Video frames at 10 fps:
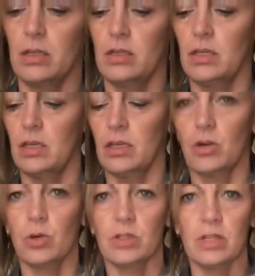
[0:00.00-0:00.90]
did the
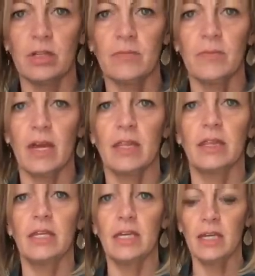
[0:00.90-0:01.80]
quilting,
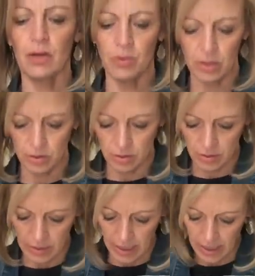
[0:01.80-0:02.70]
and then I went
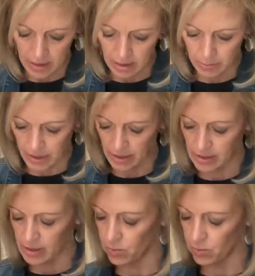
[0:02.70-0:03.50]
through and added the buttons.